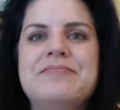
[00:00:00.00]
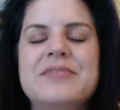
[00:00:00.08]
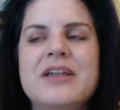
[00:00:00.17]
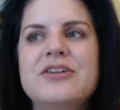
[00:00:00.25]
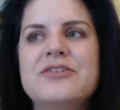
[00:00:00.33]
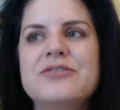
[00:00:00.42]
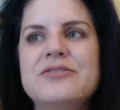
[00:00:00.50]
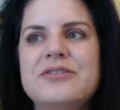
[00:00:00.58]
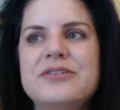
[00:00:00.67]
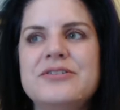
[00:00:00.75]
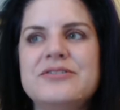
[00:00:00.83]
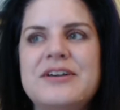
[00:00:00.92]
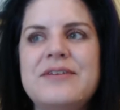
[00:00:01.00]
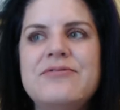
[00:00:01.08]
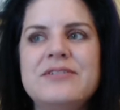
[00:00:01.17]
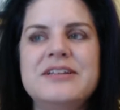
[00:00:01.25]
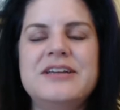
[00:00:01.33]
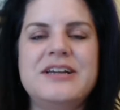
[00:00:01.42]
you're
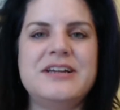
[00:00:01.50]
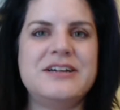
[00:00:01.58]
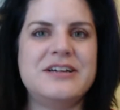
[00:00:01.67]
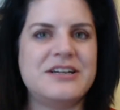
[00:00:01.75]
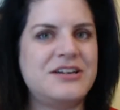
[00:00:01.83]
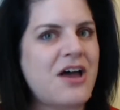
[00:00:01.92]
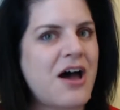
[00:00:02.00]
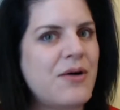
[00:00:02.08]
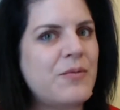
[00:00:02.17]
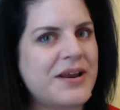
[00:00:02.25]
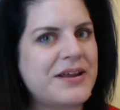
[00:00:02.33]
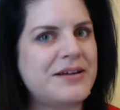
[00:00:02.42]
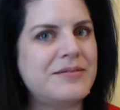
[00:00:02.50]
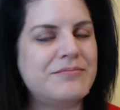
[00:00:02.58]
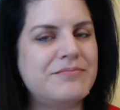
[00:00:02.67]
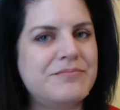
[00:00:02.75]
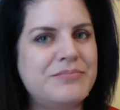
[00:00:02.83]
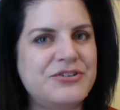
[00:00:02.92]
definitely going to not want to
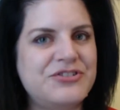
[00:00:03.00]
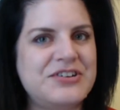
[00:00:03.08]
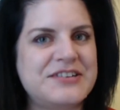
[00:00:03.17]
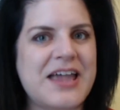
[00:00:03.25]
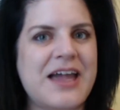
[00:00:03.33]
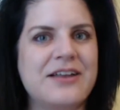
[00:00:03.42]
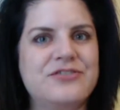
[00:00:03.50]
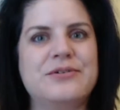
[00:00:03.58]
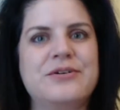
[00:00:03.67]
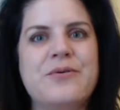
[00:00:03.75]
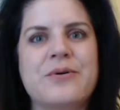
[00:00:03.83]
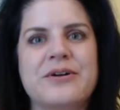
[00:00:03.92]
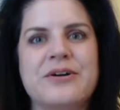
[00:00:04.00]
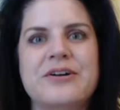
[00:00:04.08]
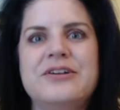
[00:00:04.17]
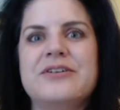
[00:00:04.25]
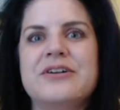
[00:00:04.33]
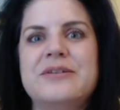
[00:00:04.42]
push this cat into a corner.
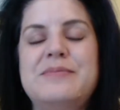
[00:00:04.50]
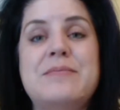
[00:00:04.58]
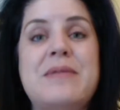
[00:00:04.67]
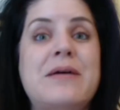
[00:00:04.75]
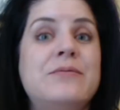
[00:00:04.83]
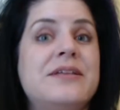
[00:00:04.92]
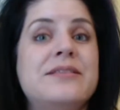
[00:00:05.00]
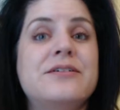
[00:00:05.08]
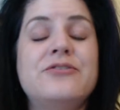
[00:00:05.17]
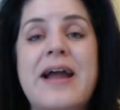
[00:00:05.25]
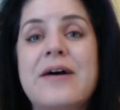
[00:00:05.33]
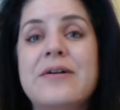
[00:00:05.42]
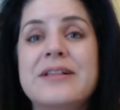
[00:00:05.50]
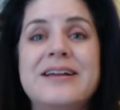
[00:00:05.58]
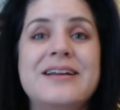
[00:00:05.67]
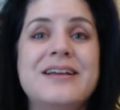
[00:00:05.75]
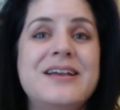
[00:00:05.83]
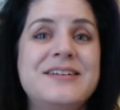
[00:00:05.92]
You're going to be met with
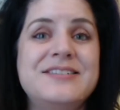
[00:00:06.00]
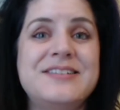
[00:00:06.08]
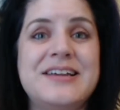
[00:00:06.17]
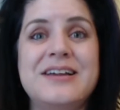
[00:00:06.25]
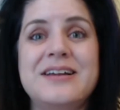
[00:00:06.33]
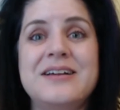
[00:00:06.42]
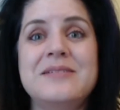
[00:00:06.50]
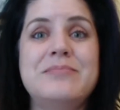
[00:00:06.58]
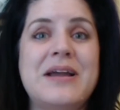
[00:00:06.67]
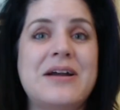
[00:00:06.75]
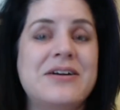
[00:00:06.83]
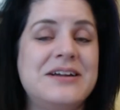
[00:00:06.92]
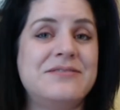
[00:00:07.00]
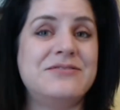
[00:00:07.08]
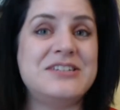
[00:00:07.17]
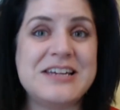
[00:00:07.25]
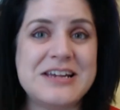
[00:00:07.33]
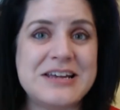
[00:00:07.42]
growling, hissing, baring of
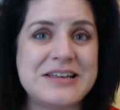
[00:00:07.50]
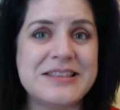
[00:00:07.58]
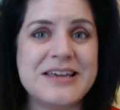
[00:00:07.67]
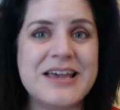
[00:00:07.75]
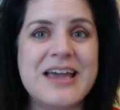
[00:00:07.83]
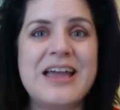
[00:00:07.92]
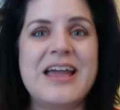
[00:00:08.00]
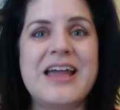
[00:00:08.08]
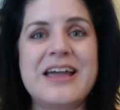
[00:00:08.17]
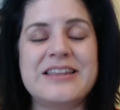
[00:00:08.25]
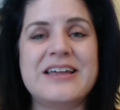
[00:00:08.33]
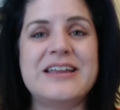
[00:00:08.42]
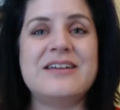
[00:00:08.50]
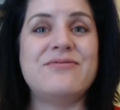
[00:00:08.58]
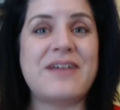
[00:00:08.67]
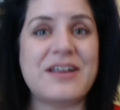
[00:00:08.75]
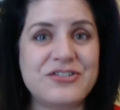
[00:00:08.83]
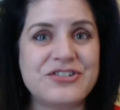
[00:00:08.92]
teeth, and then
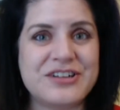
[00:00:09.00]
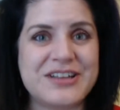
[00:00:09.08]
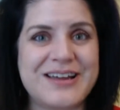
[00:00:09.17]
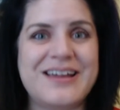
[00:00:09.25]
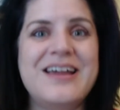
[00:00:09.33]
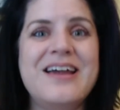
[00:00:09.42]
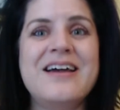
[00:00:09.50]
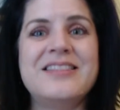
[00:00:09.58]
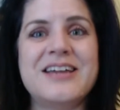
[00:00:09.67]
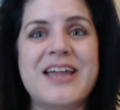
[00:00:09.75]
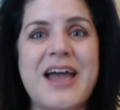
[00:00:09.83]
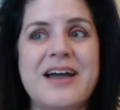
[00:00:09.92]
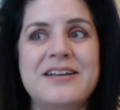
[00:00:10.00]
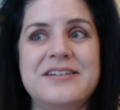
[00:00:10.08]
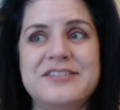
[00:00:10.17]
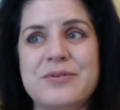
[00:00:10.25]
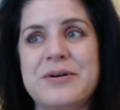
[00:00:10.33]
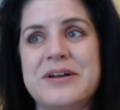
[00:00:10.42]
eventually the cat
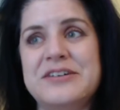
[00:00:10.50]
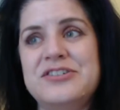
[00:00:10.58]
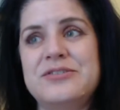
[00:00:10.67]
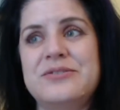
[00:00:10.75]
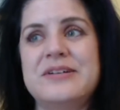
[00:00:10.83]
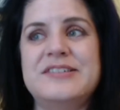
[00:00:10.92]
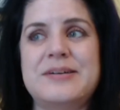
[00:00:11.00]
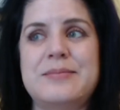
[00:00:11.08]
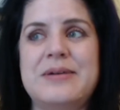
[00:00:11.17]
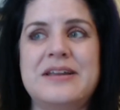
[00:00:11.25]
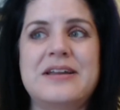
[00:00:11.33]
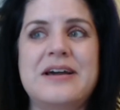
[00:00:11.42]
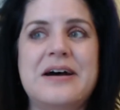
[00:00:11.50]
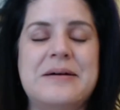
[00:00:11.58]
is going to exhibit